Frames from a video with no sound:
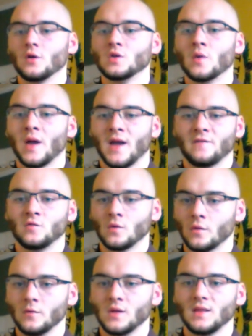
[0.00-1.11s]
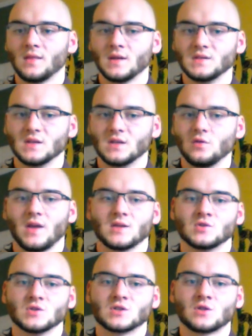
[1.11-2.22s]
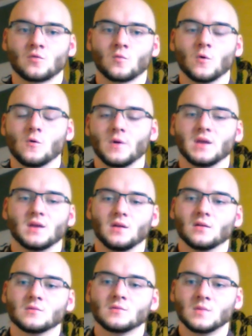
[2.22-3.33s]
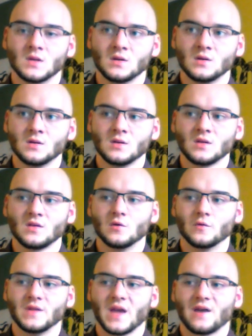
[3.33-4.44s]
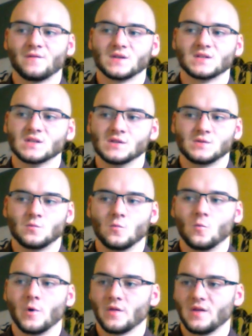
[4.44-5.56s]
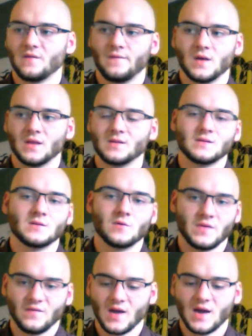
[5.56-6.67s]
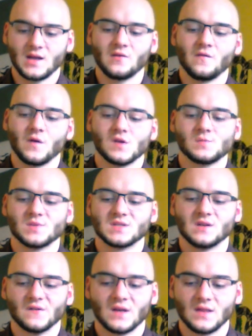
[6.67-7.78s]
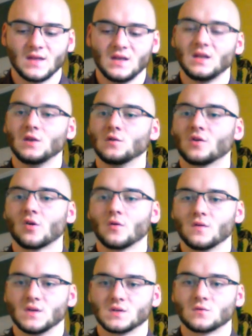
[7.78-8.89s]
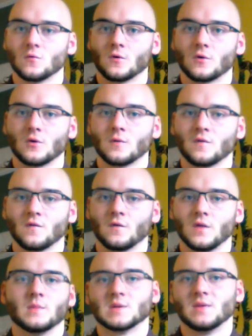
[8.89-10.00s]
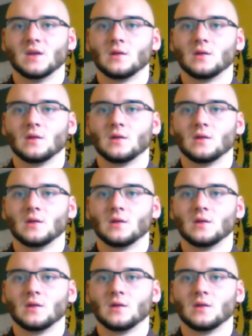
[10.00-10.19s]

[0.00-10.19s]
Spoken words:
You have to agglutinate things in. You can't just throw in, the affixes where they fit. They've got a very specific, they need to occur in this order for them to be